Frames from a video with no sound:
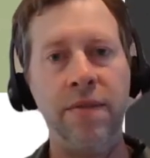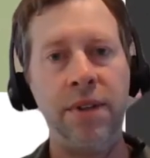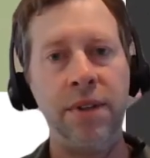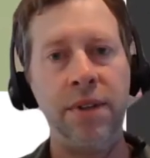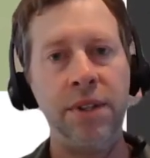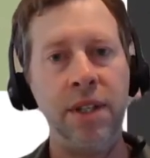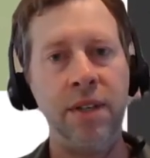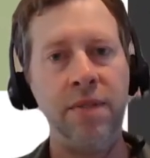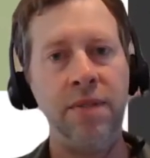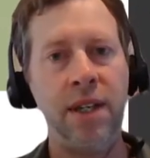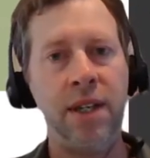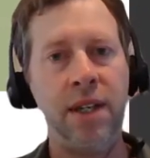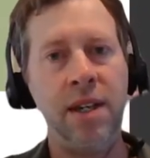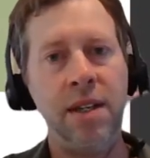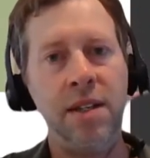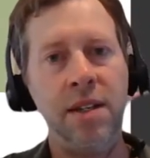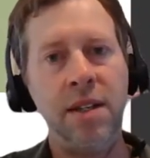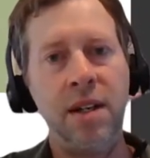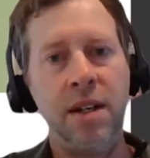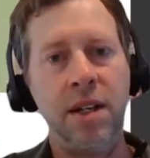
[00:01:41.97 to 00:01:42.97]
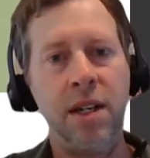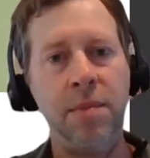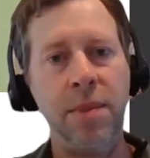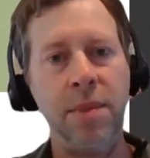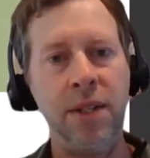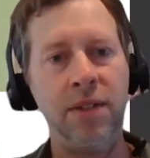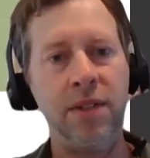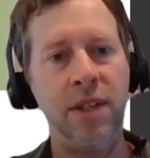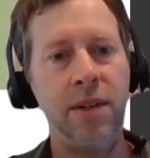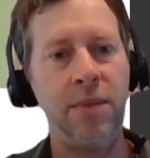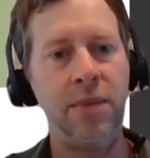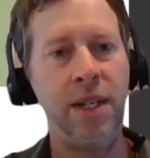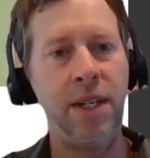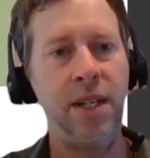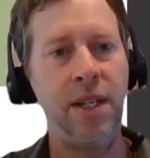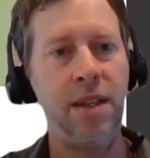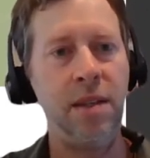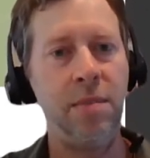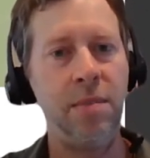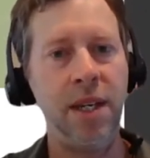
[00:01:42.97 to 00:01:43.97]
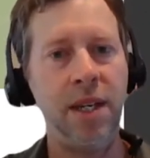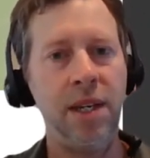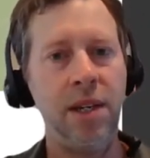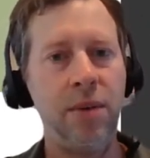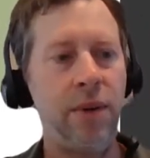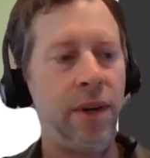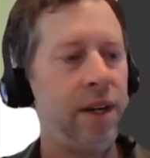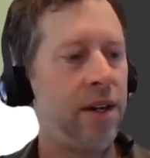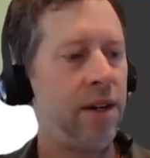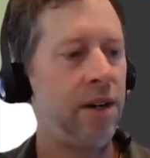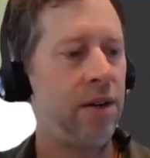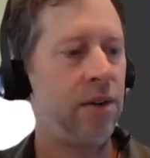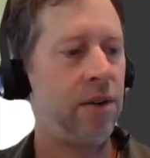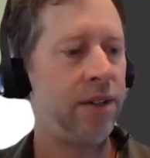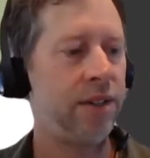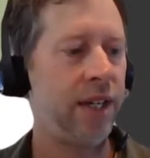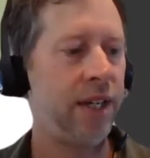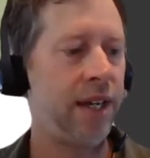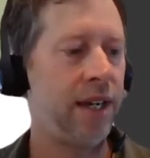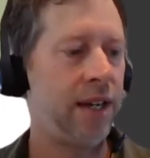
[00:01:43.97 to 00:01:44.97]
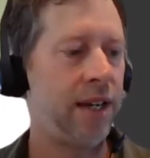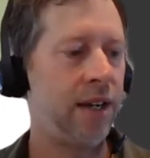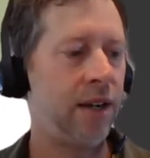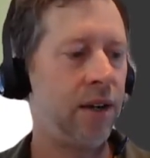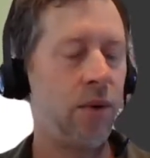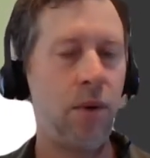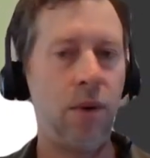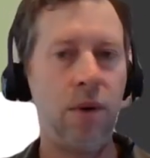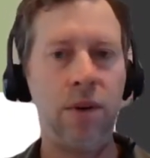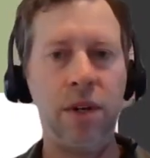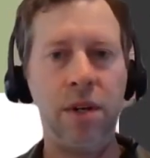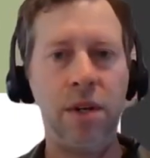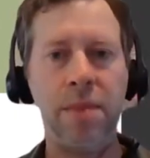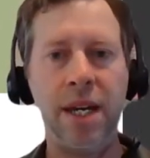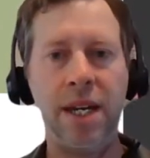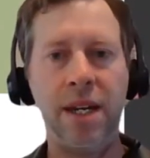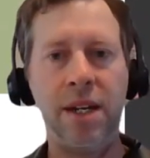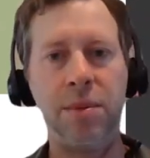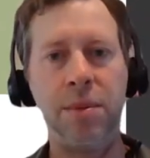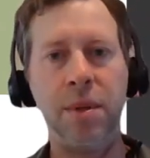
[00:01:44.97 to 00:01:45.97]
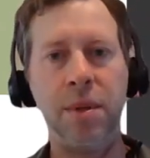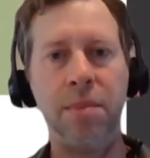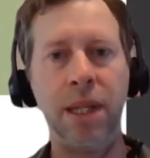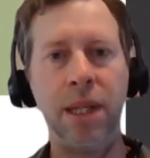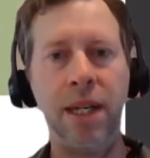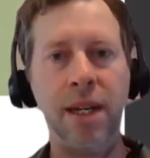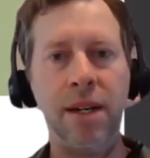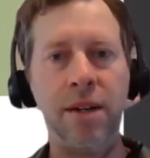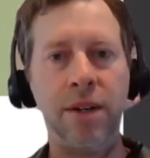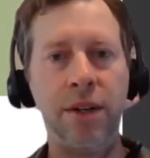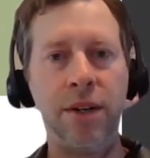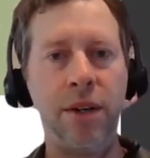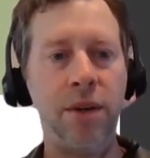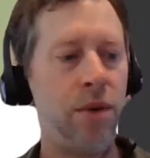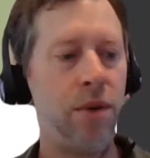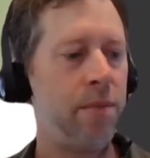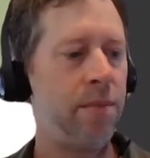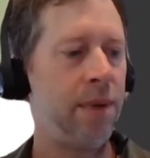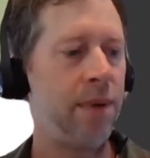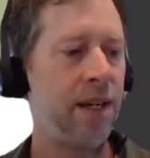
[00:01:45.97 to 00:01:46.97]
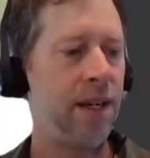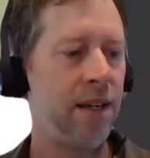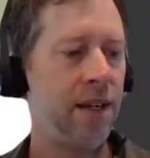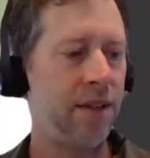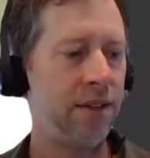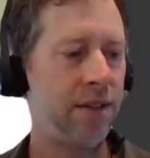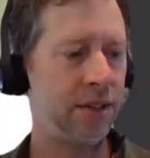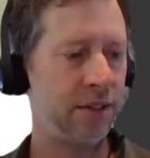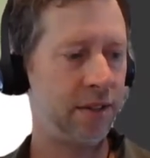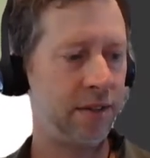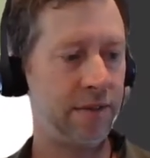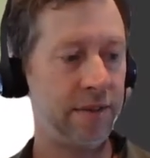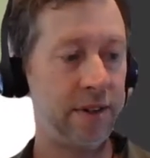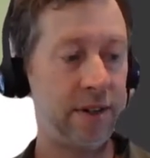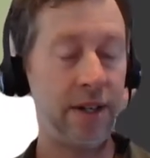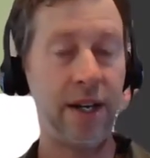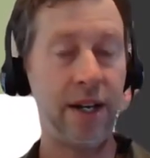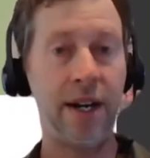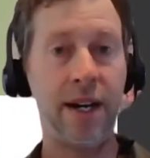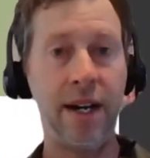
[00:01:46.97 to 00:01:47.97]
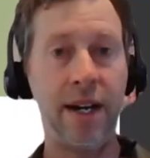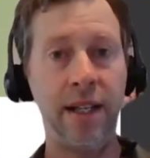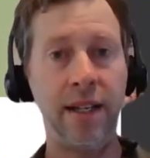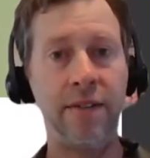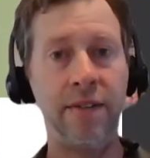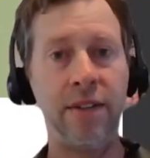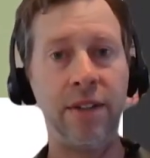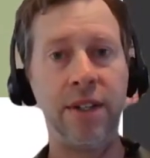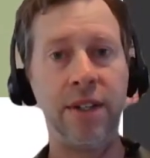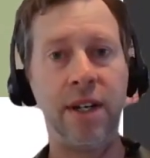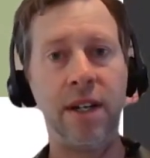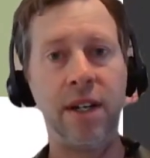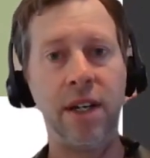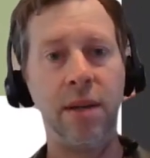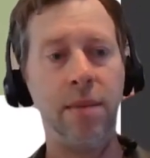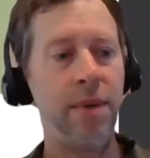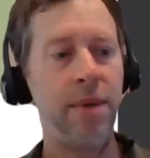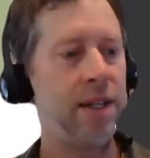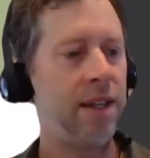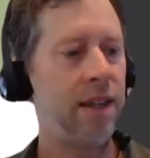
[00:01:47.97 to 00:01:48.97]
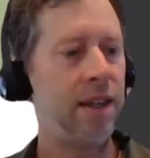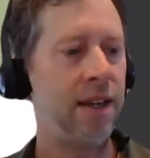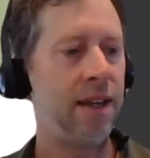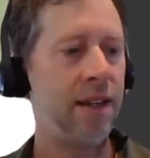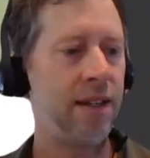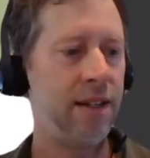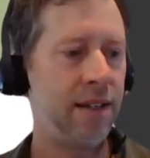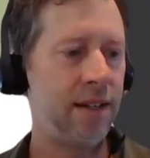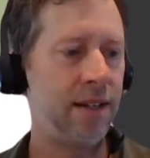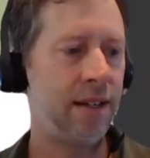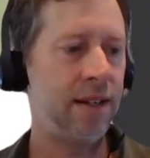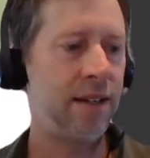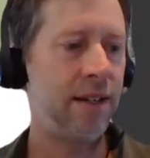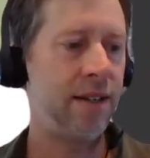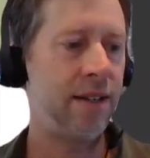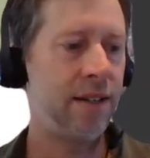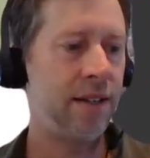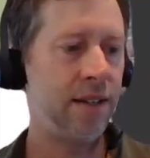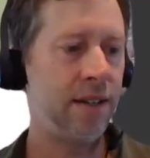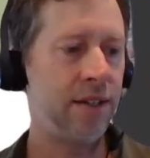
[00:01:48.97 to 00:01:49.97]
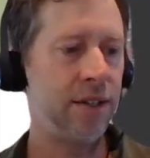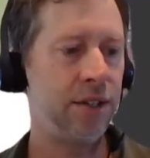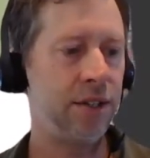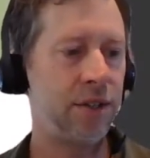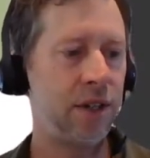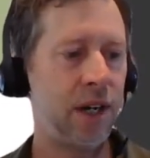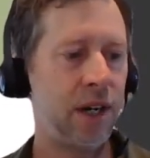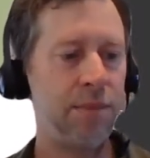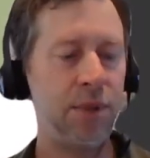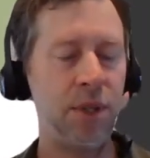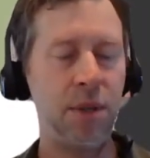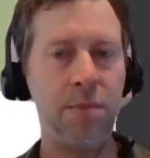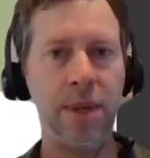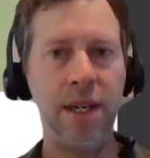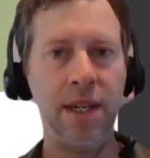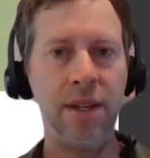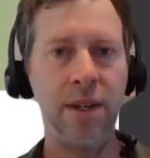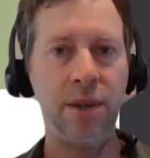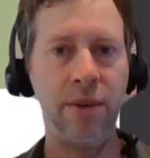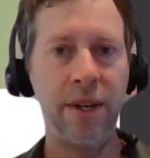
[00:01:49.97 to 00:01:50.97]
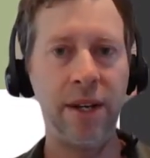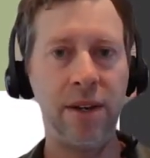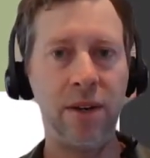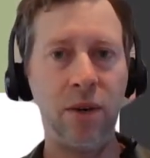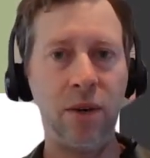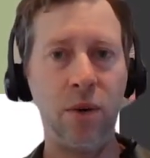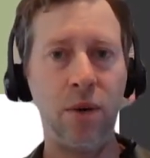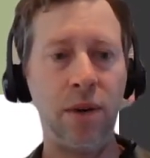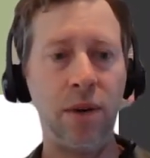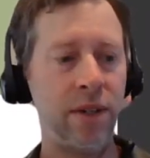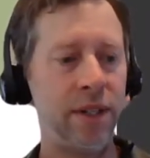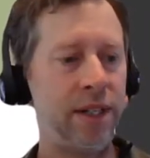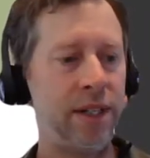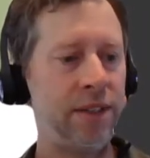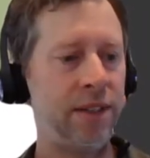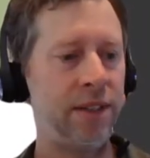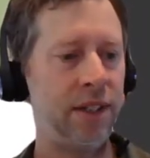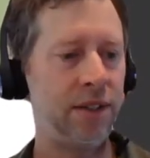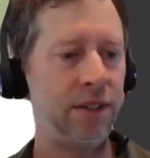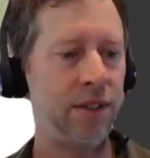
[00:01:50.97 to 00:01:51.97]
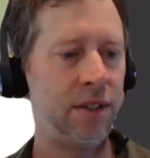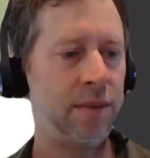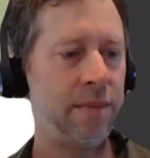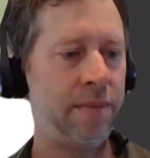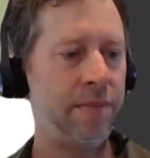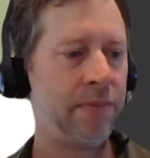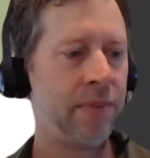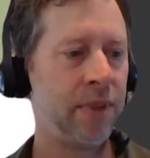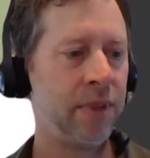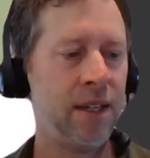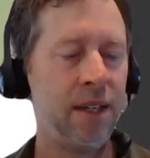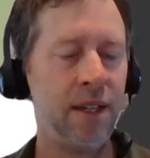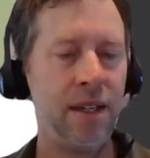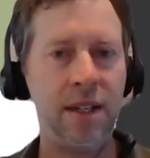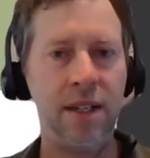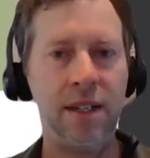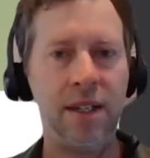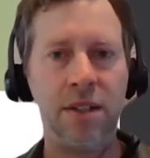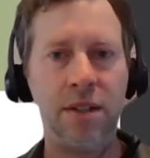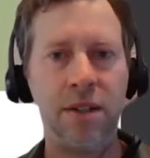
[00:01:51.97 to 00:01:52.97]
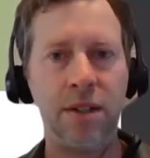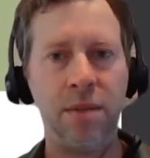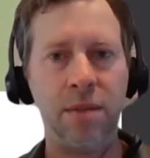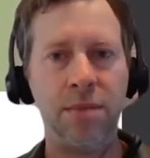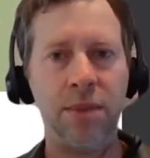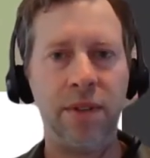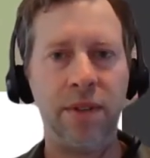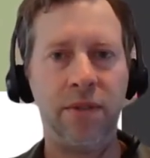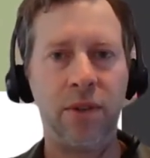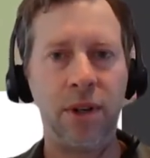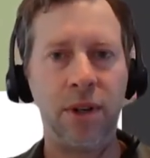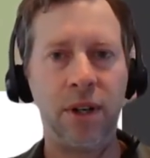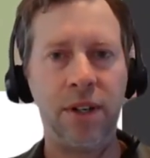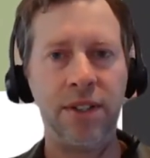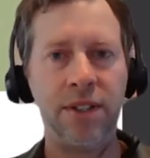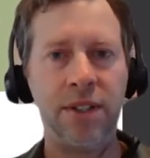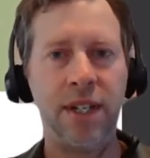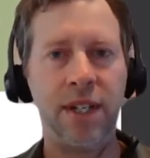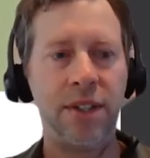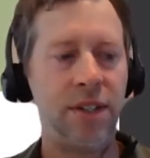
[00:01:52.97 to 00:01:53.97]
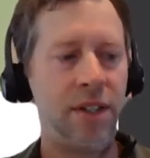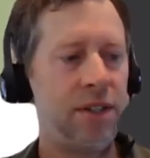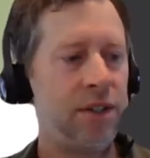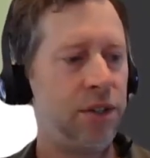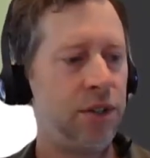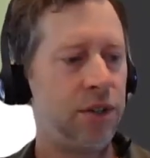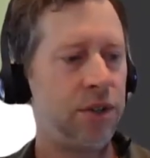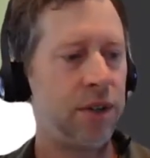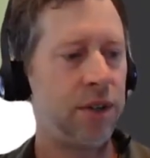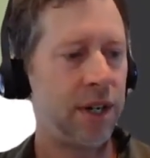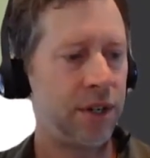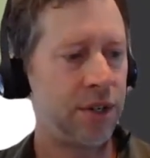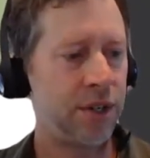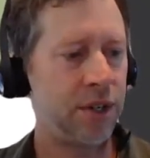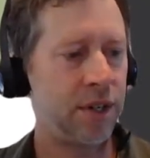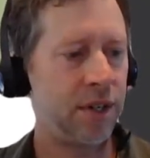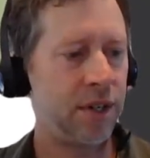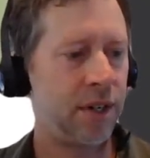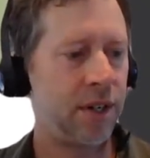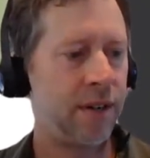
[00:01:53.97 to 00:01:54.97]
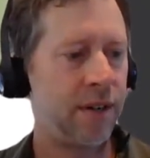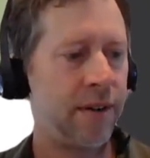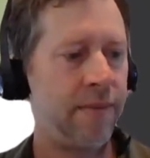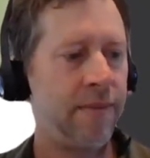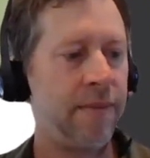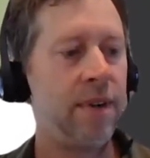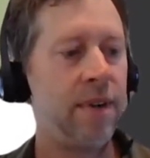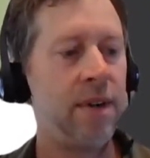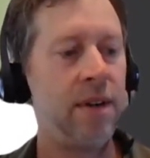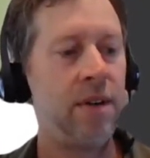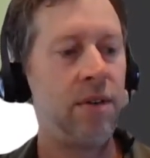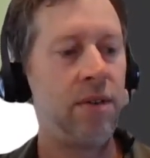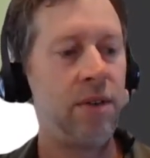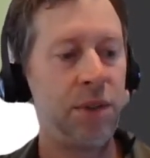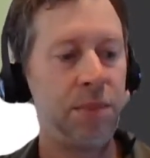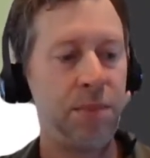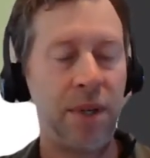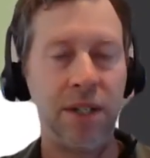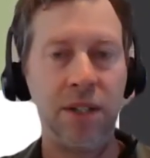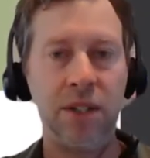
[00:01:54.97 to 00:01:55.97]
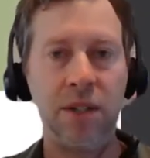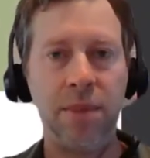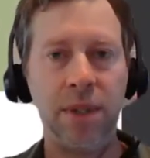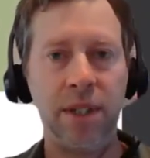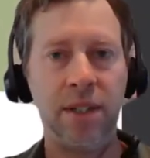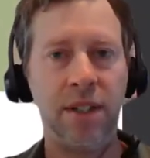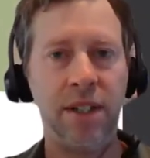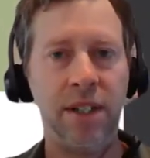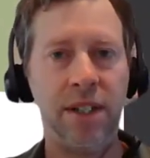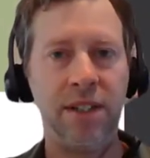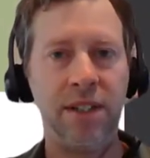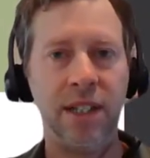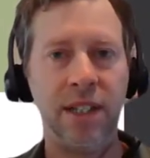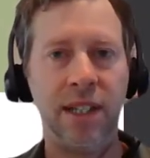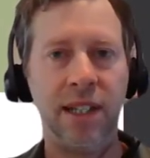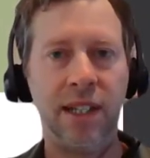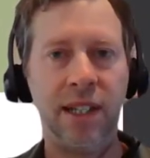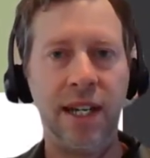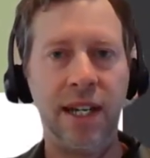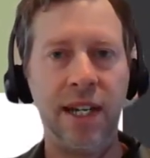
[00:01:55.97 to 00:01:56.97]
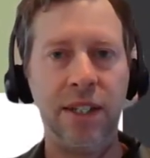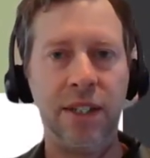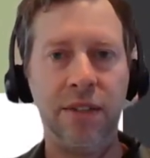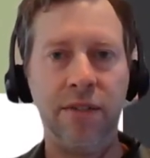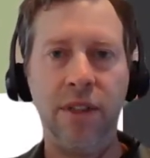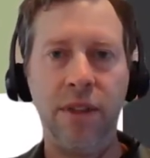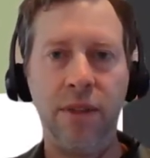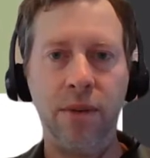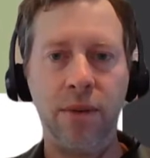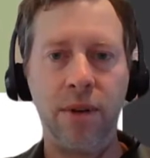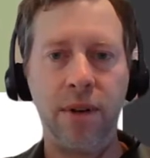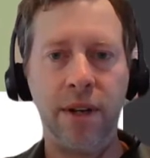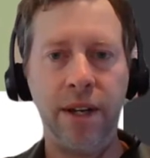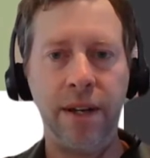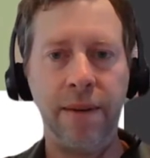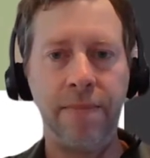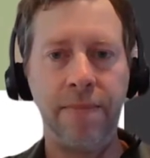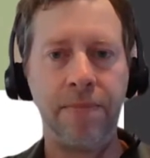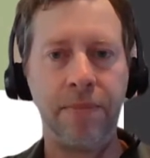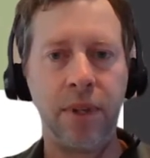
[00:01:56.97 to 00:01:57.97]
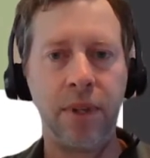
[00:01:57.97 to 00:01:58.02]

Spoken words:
first of the key documents that we need in the PQAO is a quality management plan, or QMP. This is a very high-level document that describes the PQAO quality system in terms of organization and structure, responsibilities, and the lines of authority.